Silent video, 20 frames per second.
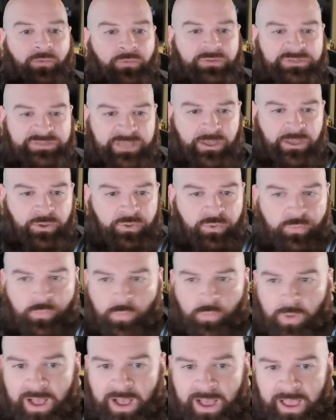will tell you
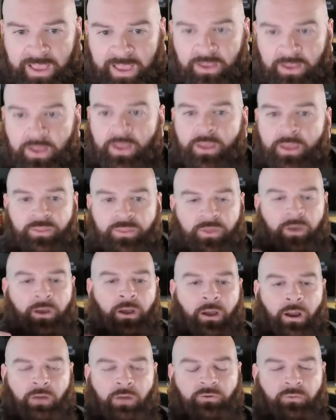why. The
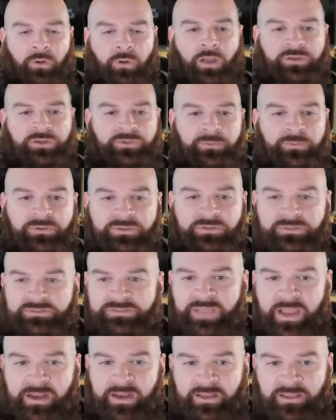Hard Rock
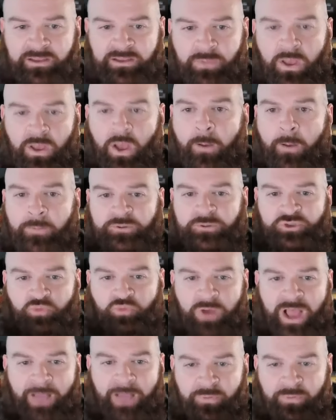Stadium
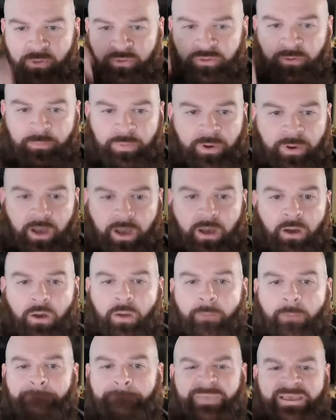dropped the
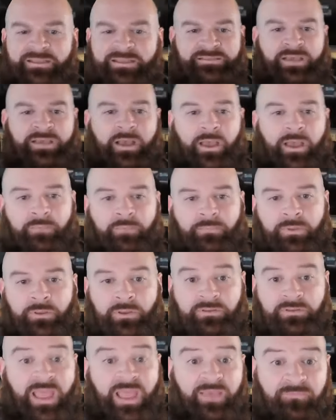ball big time.
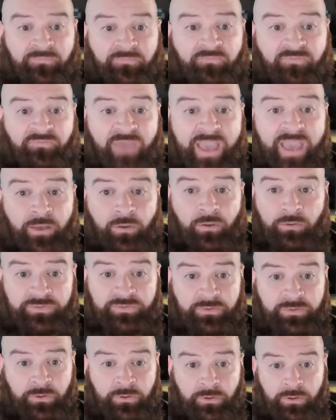They
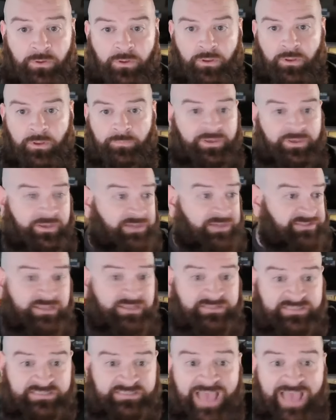failed. Because
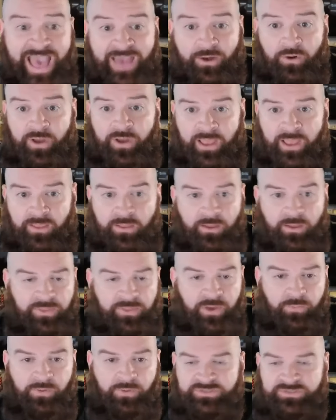on Saturday,
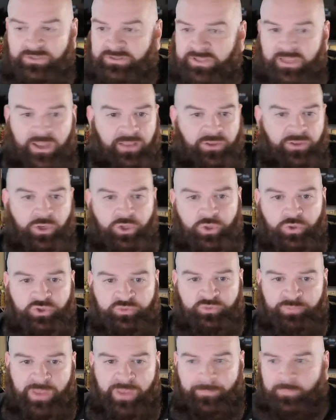there was a thing in the
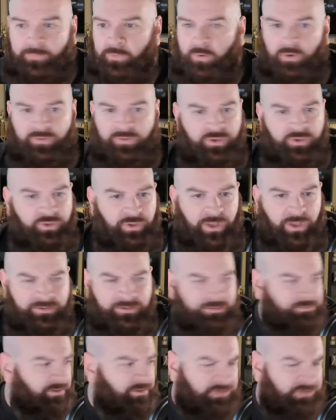
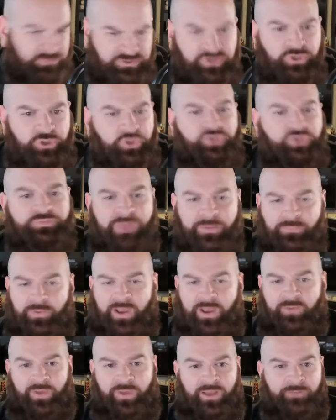
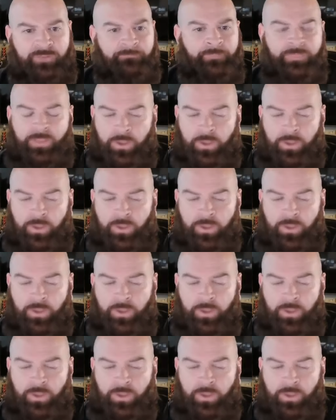newspaper, I read,